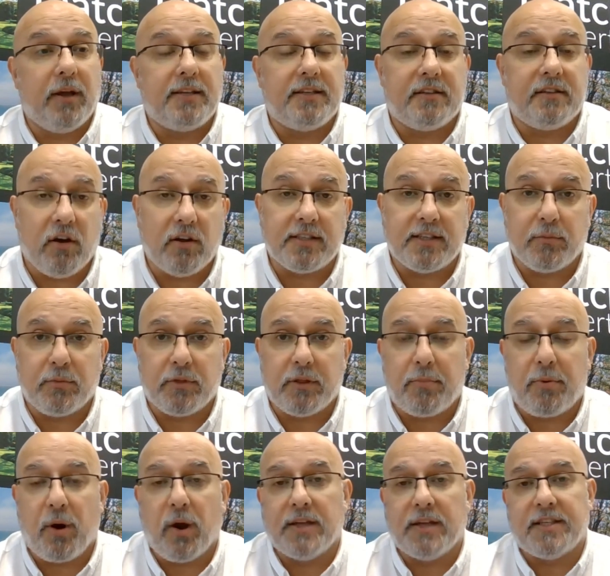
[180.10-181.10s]
starting with the
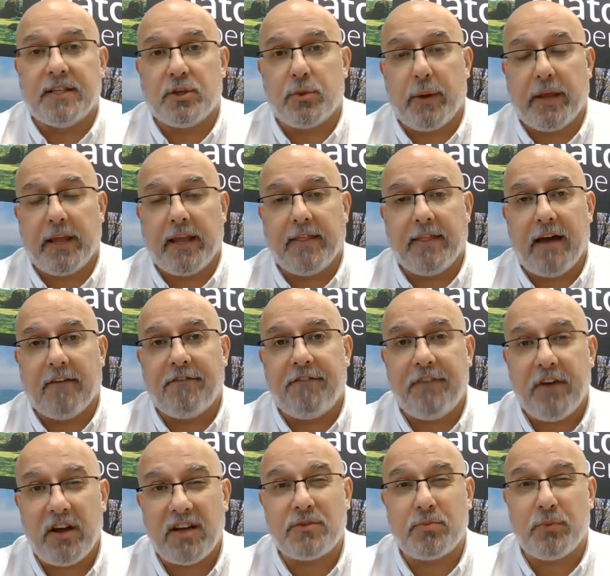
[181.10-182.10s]
price and tweaking that
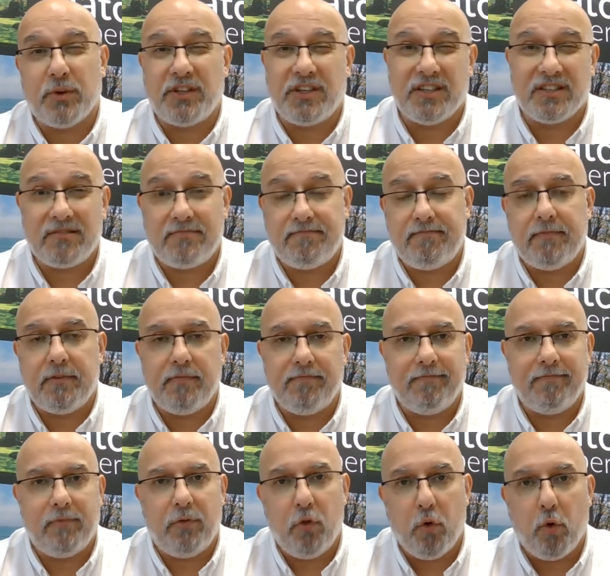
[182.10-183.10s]
first, which is
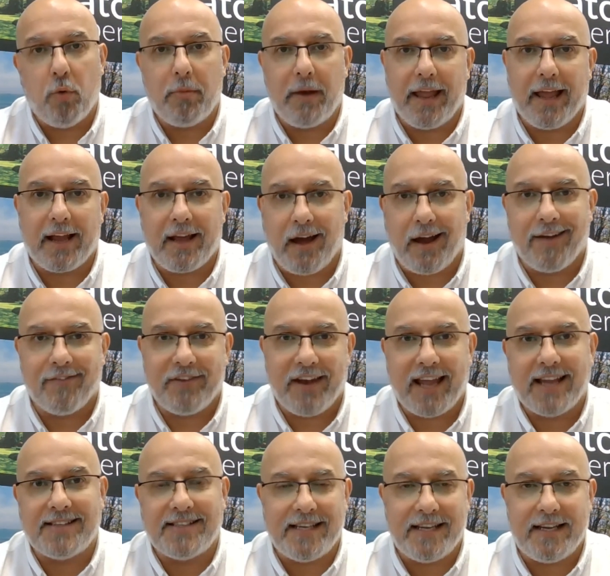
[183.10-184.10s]
normally a kind of
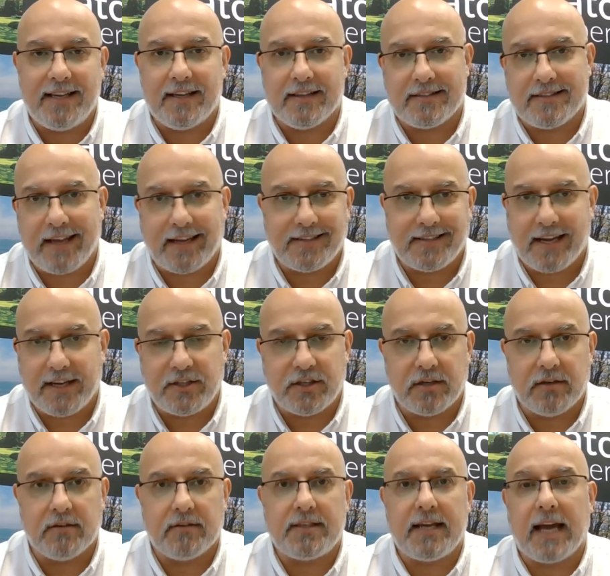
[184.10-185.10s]
lazy estate
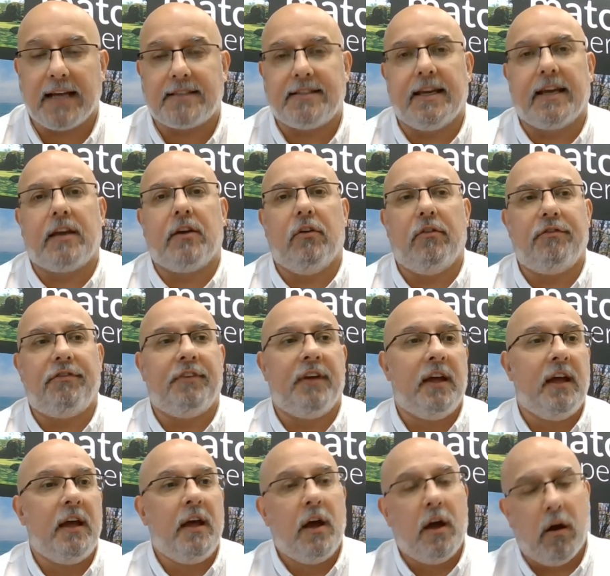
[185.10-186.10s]
agent tactic of,
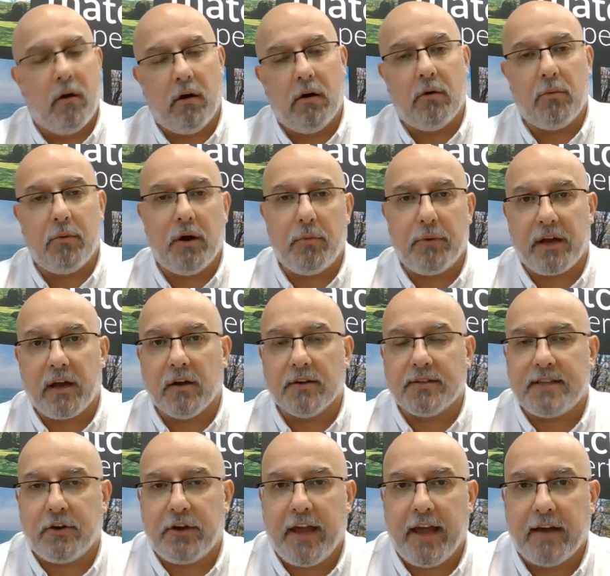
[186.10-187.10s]
oh, well, we can't
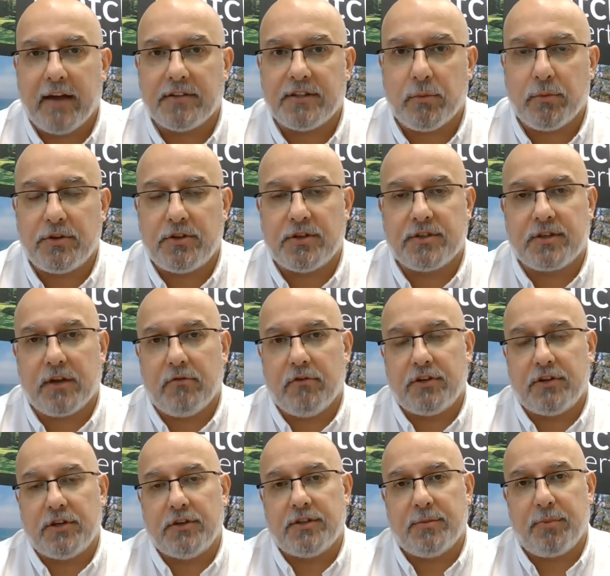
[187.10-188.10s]
sell your house, so we're just going to
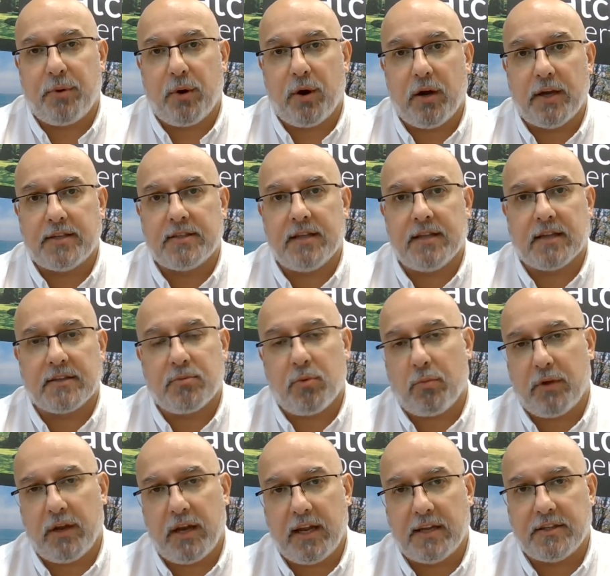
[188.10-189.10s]
reduce the price. That's what
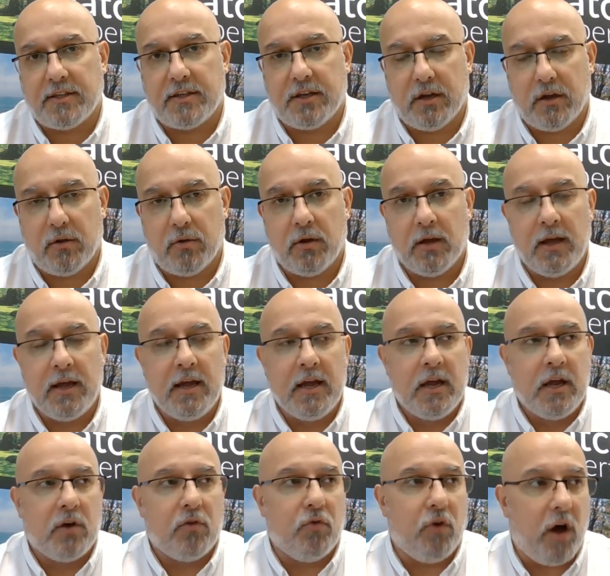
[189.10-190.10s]
we need to do.
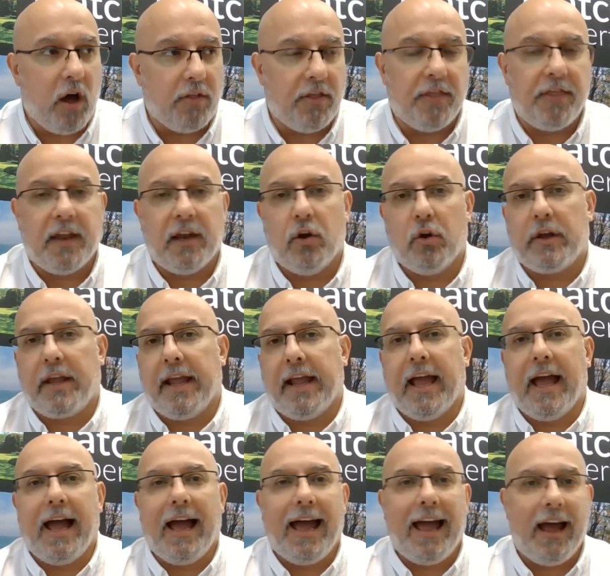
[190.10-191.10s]
Rather than looking
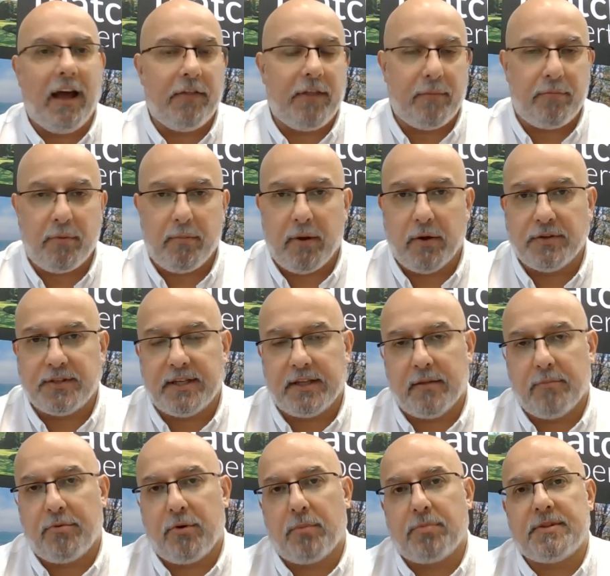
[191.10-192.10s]
at how they're promoting the
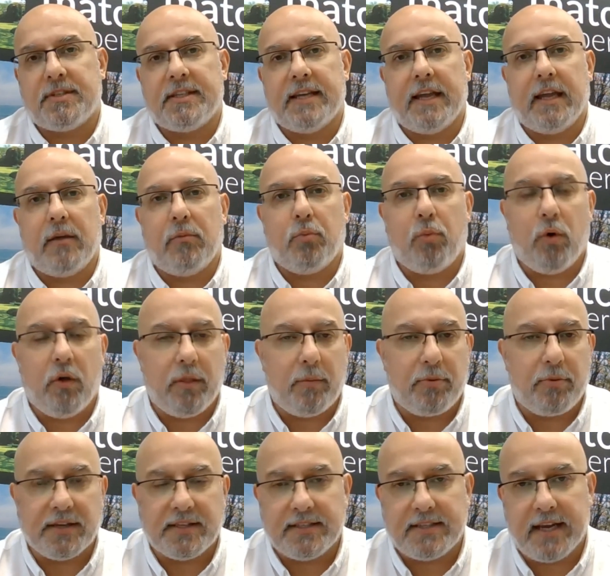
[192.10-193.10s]
property, what the
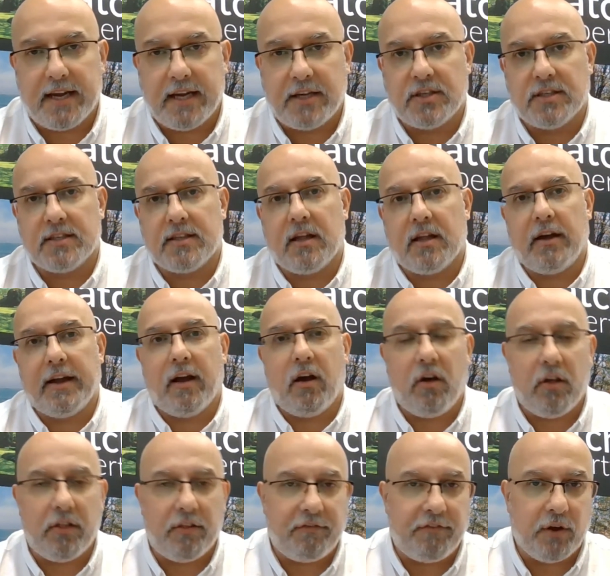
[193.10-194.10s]
presentation's like,
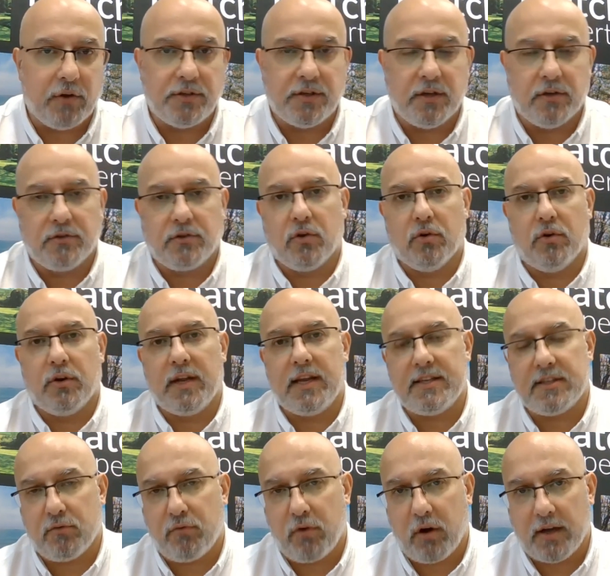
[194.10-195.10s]
are the photos good?
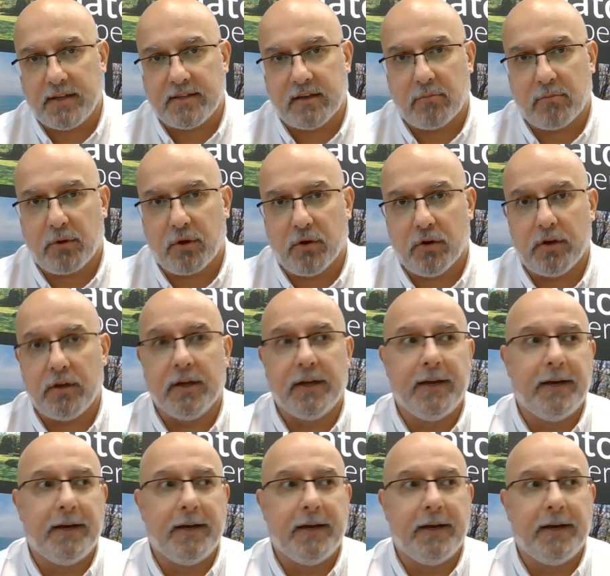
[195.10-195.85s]
Is the write-up good?